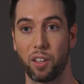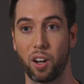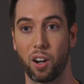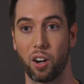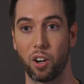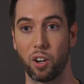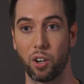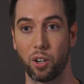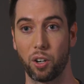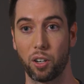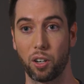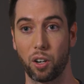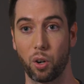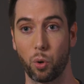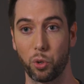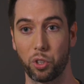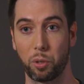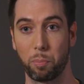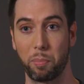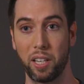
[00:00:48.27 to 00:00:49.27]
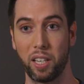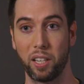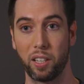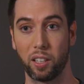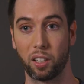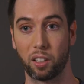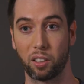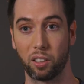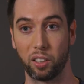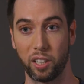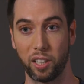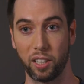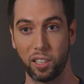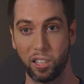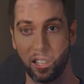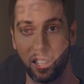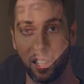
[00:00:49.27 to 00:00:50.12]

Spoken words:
our orthopedic clinic.